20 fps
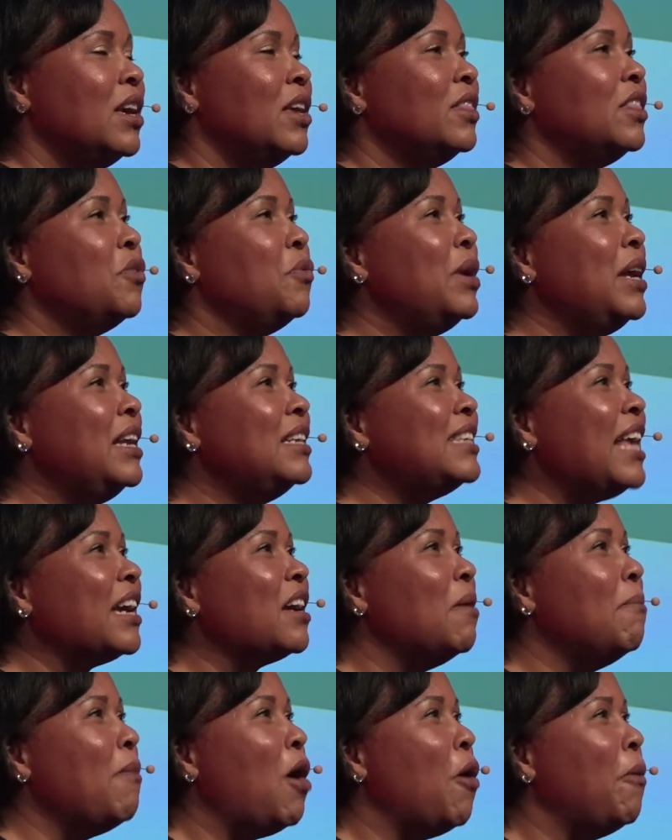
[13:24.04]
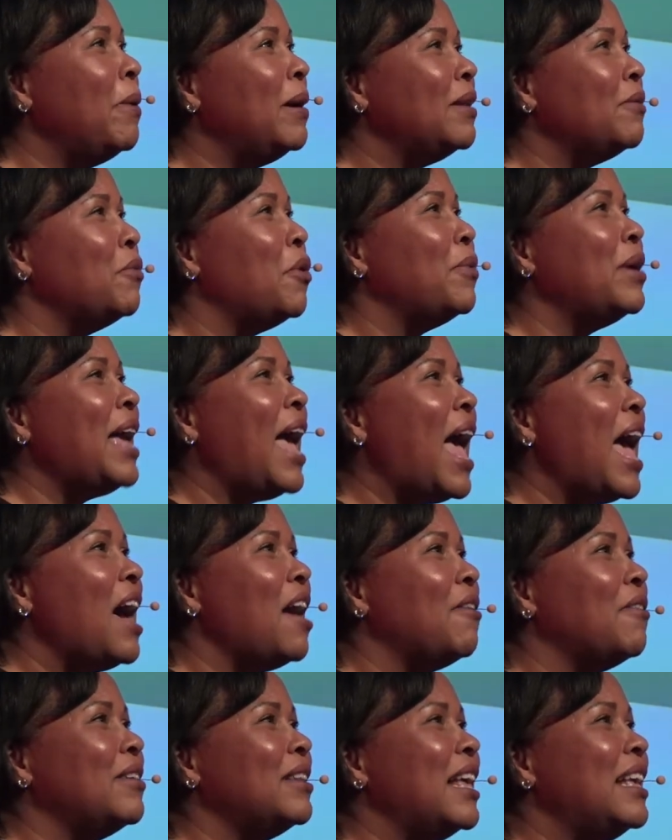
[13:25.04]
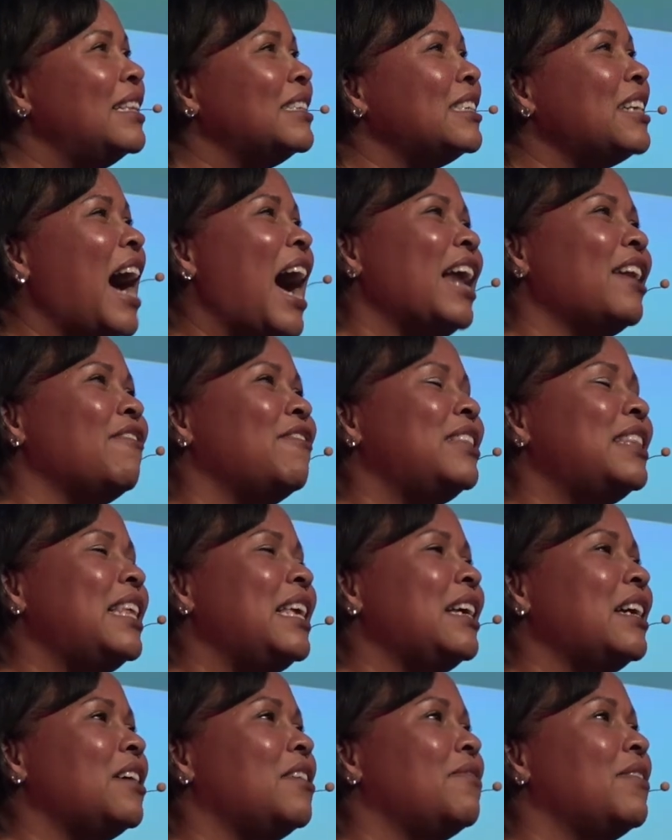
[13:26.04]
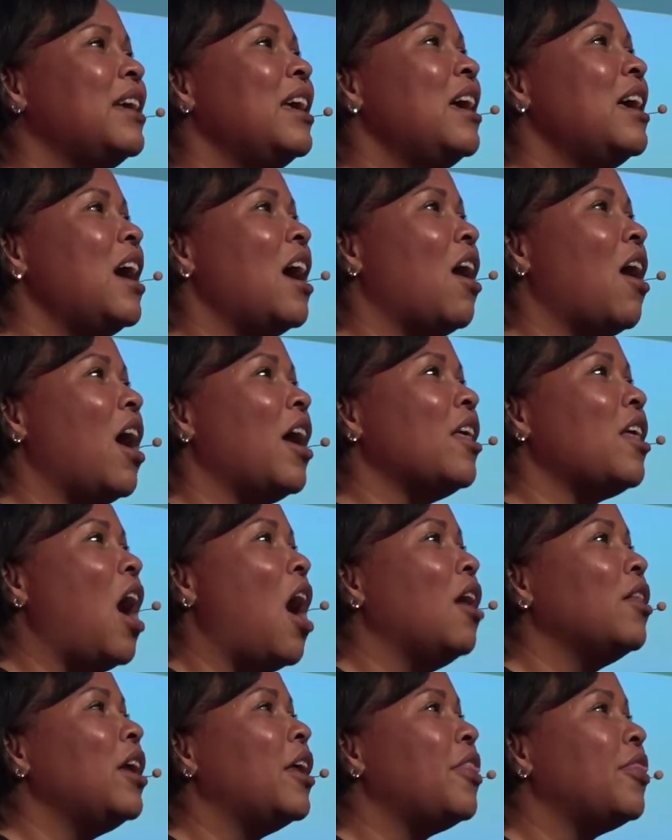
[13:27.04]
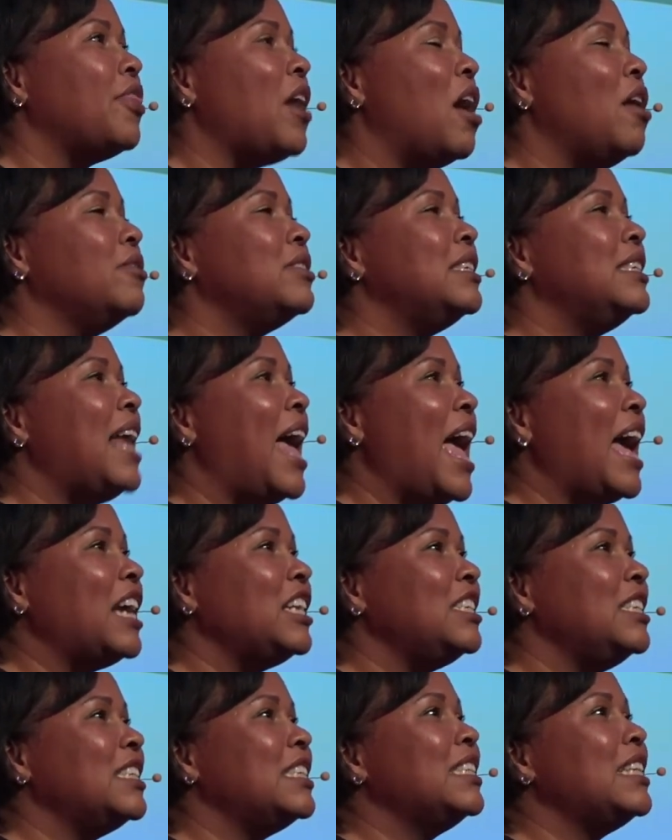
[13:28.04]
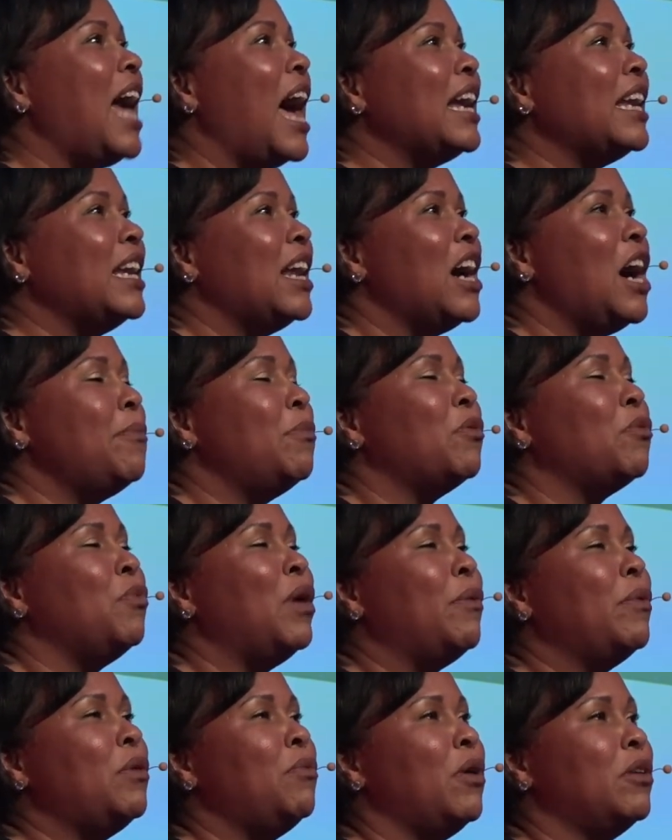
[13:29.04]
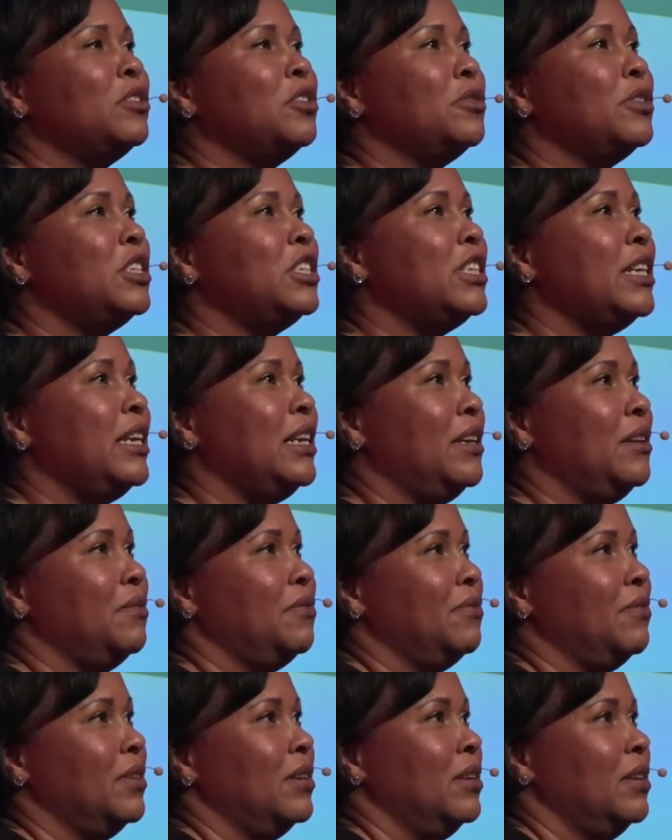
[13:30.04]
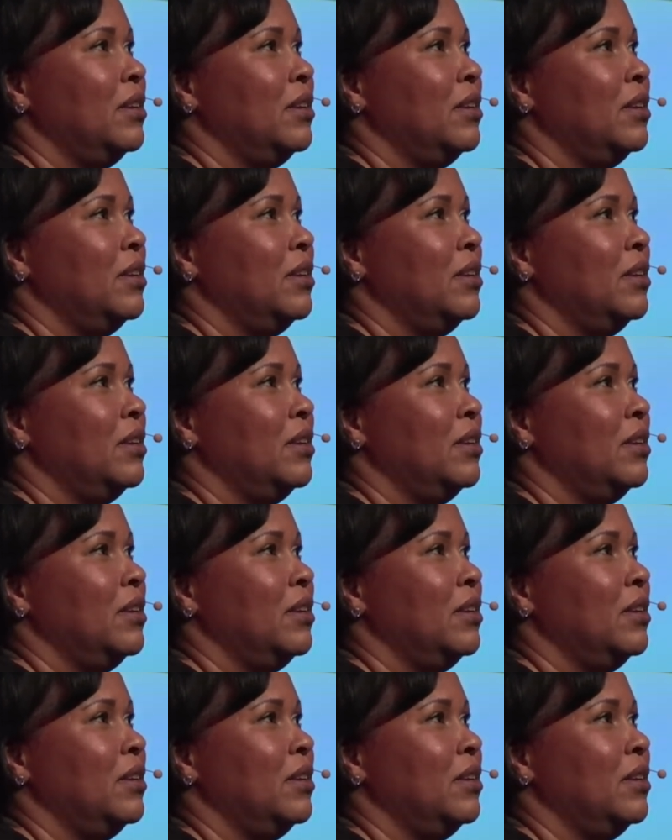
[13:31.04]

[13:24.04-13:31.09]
then we need to take a moment when we have and kind of think of all our thoughts and actions lining up with what we want to achieve.